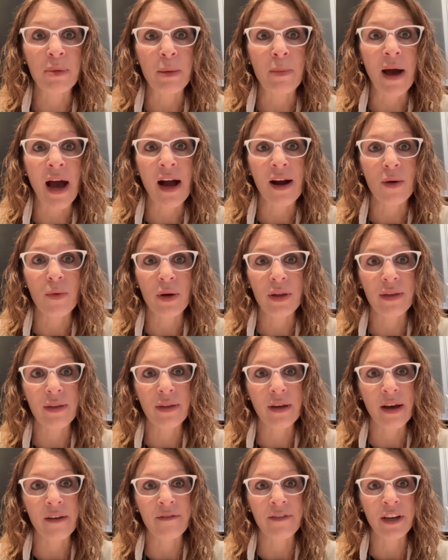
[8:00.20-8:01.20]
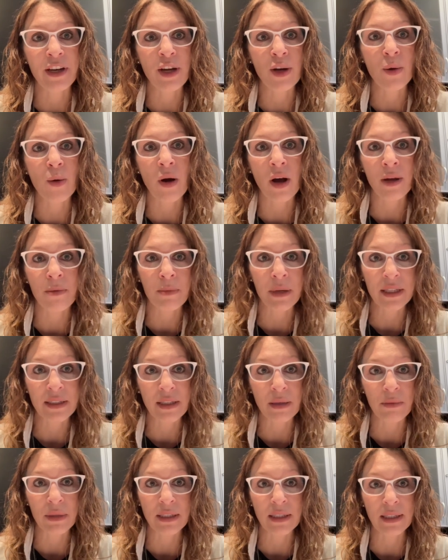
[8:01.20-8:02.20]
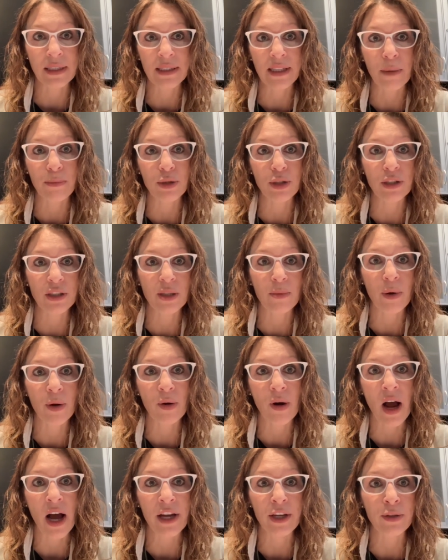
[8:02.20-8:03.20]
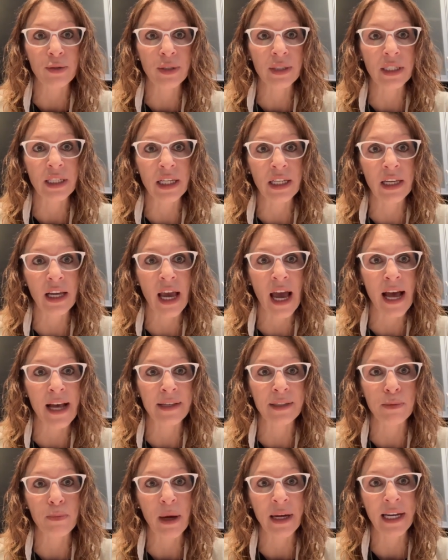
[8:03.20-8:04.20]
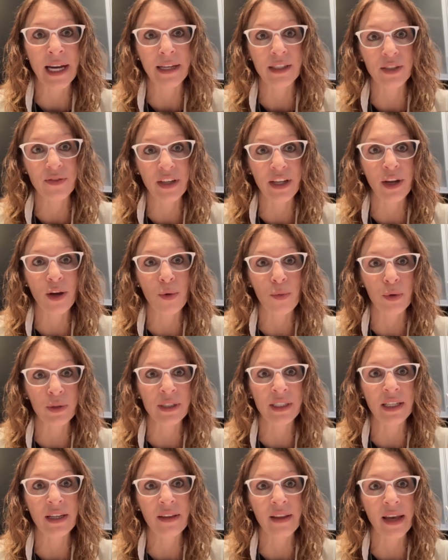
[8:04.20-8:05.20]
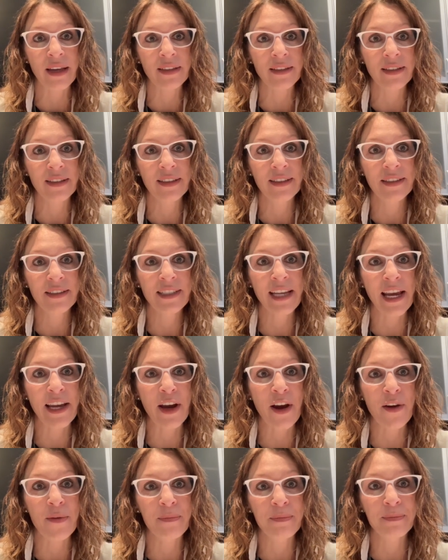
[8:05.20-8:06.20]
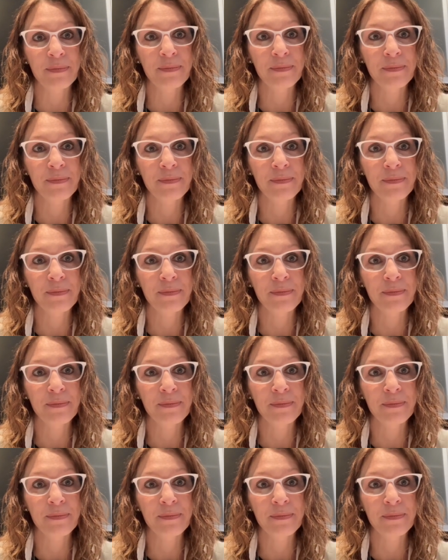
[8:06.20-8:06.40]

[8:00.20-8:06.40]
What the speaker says: be back with a video on myths and misconceptions about IUC as my next video. We'll see you then. Take care.